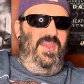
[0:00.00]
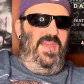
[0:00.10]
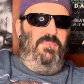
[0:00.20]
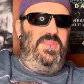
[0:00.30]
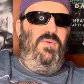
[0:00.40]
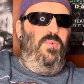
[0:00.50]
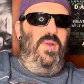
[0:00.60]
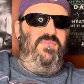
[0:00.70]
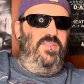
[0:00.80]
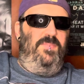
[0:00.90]
But they were
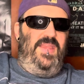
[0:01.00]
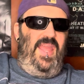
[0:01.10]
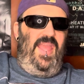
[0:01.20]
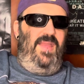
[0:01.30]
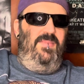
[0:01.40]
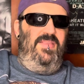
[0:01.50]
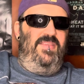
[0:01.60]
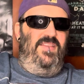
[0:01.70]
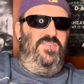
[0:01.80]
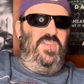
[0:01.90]
referenced by name
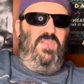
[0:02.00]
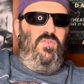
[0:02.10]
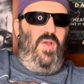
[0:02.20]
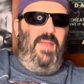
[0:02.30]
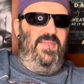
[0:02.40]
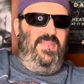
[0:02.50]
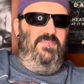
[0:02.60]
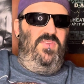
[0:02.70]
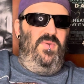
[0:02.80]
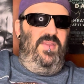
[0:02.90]
instead of describing
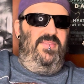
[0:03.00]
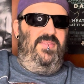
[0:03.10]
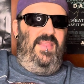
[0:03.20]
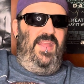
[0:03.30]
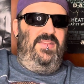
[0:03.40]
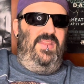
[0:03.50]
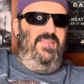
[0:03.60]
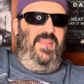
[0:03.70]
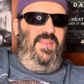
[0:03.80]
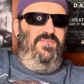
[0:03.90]
them to us like
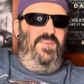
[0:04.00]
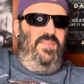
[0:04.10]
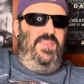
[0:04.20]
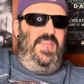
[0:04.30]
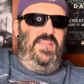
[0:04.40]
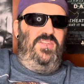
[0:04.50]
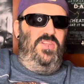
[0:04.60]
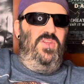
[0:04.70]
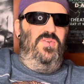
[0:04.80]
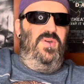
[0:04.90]
Disney felt the need to
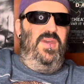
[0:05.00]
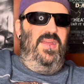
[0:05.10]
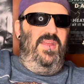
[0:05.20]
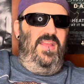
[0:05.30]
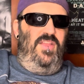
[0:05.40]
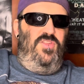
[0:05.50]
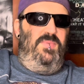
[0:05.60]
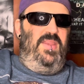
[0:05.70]
do in Chip 'n